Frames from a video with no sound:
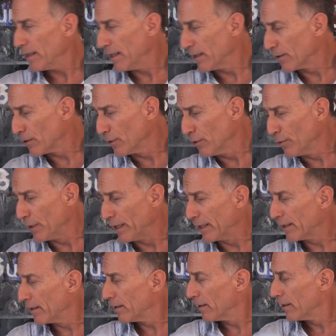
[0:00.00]

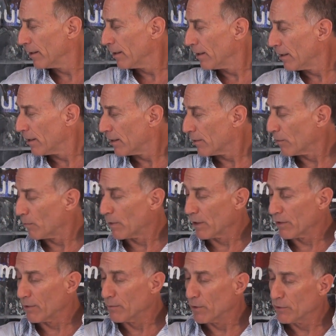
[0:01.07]
including one
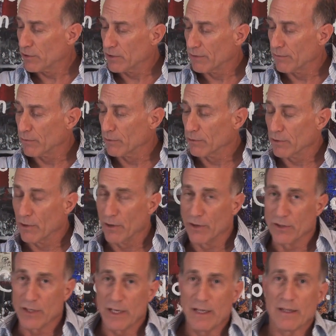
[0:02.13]
of the most difficult
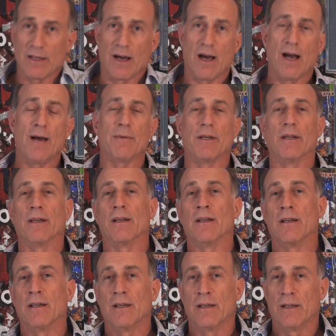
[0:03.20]
cards in the hobby,
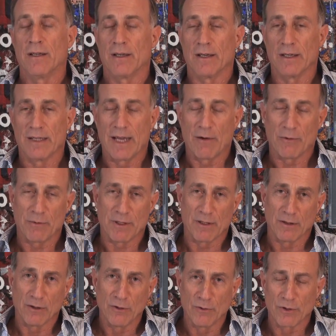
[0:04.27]
and that would be the
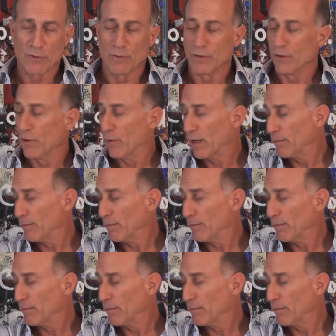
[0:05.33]
Lewis with no